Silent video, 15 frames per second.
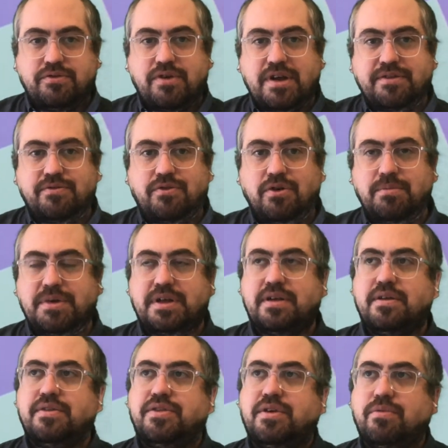
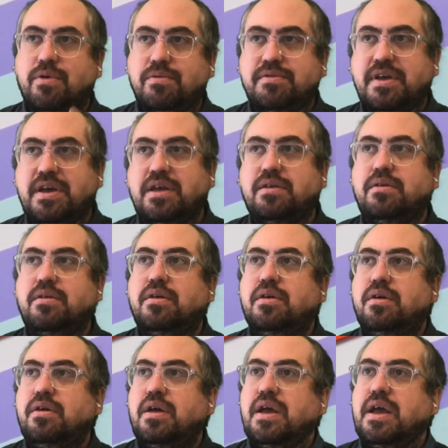transforming the rotate,
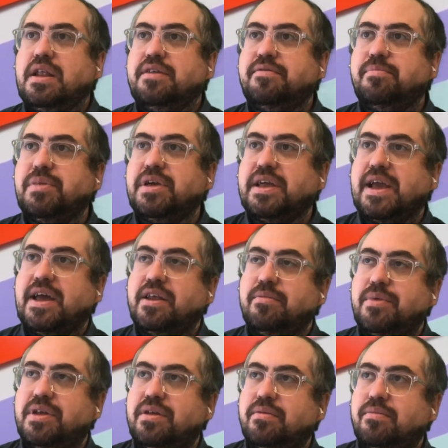and it's being
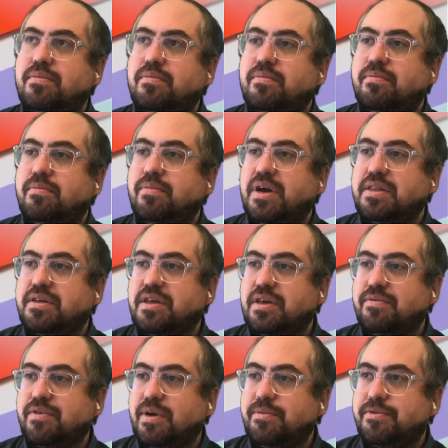animated by the
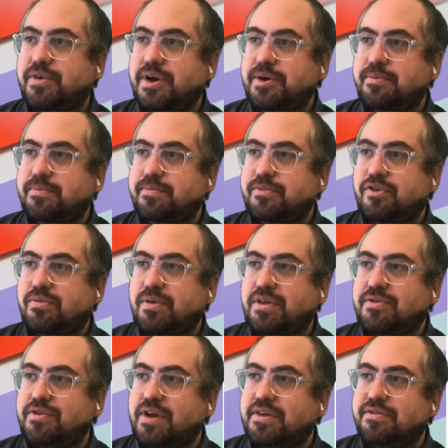keyframes, right? Just by
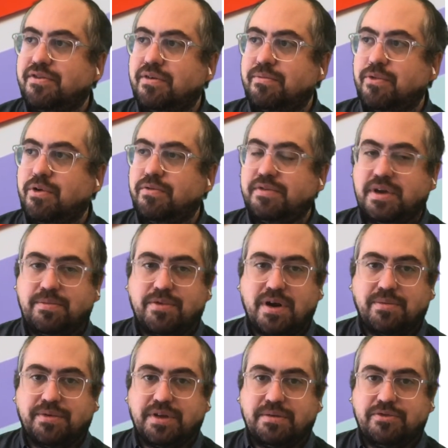the transform rotate
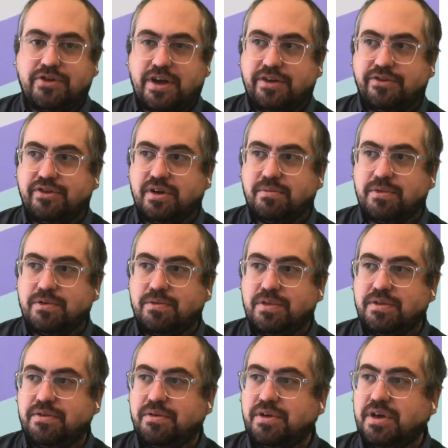property changing between
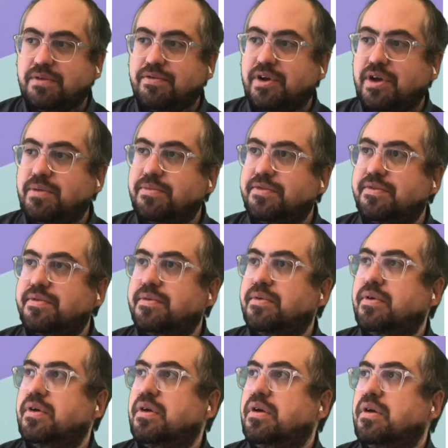the two keyframes.
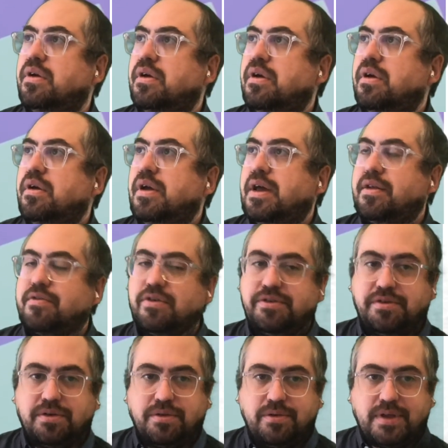And of course,
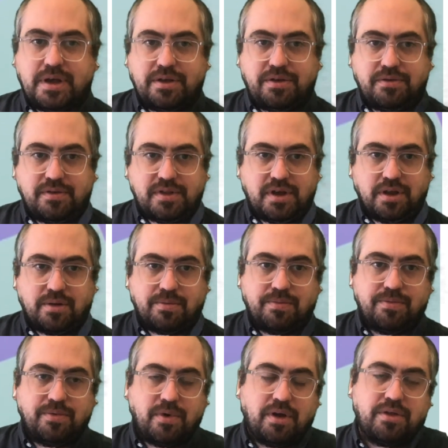you could do that using the
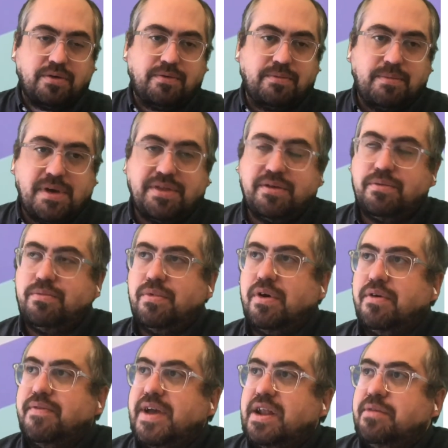other method
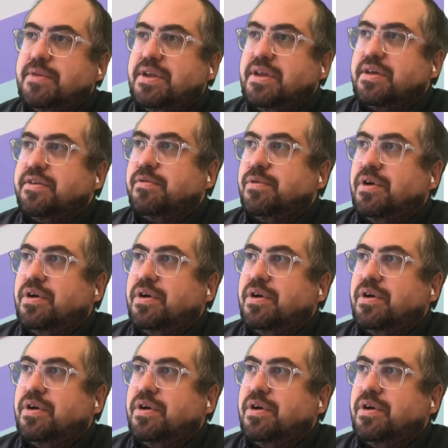of animating as